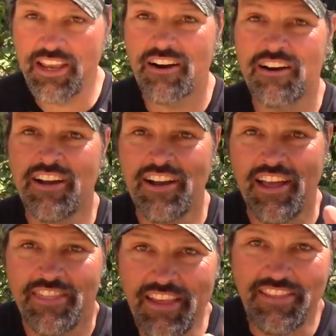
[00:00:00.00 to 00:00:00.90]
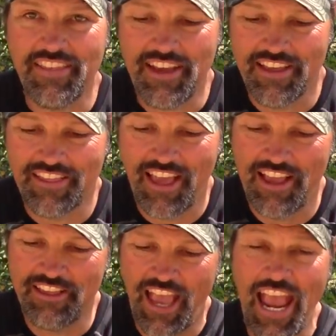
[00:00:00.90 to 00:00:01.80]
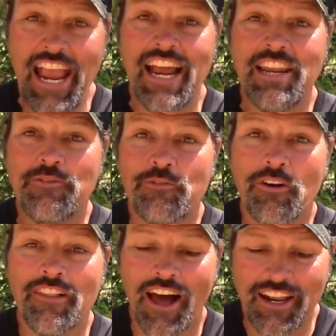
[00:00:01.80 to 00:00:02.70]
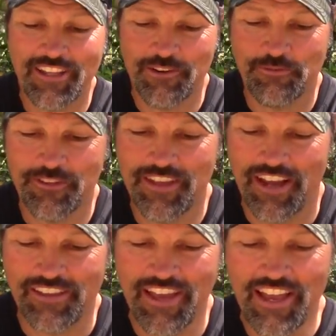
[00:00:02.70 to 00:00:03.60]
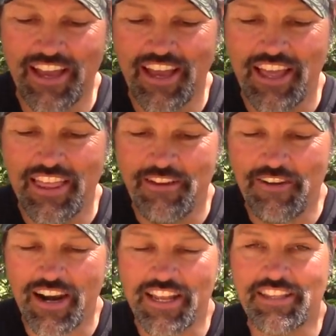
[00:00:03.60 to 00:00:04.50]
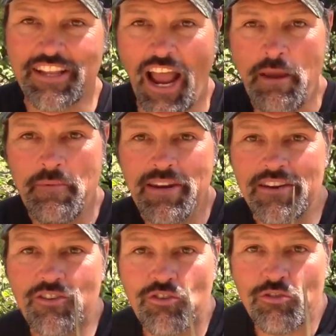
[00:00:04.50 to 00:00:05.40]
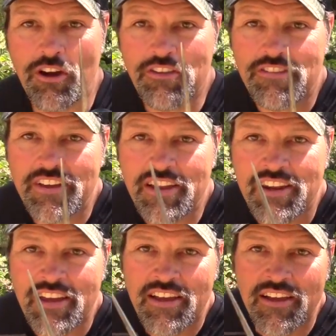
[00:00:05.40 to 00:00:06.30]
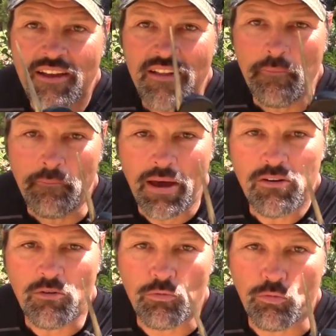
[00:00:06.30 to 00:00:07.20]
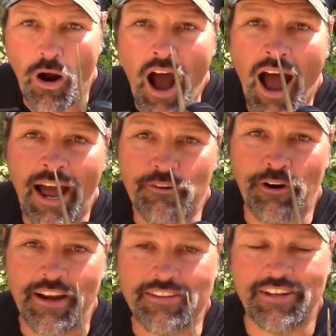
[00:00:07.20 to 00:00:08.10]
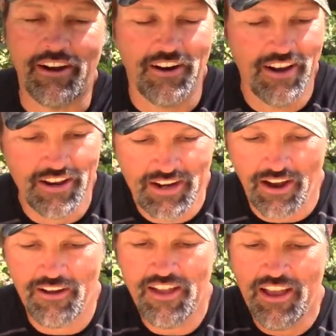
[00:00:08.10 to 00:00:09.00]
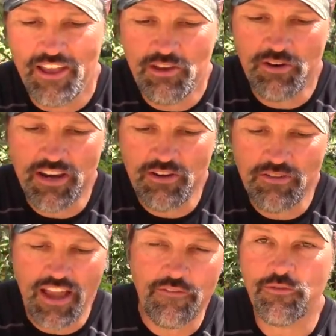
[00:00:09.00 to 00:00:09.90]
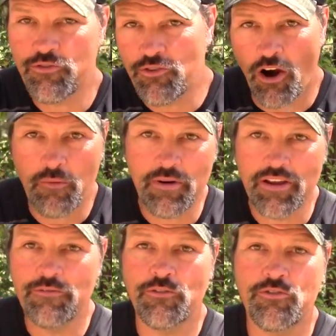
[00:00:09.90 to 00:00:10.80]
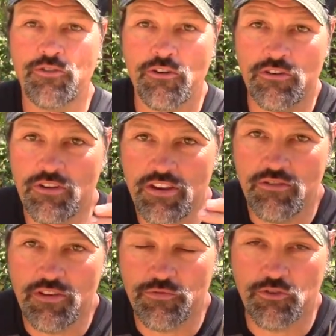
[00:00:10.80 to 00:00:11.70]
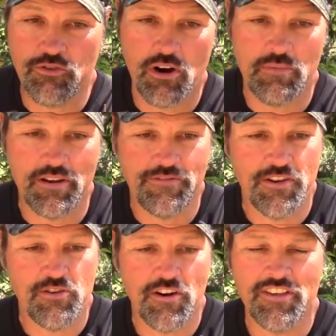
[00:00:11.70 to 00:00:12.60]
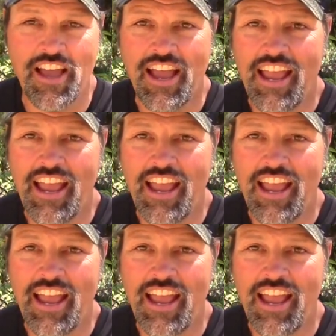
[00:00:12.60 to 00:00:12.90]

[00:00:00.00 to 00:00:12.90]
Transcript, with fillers: here, this thing is, is handy for a lot of different things. They've got a diamond encrusted metal rod right there. Now, you can use that for sharpening for sure. You can use it for sharpening fish hooks.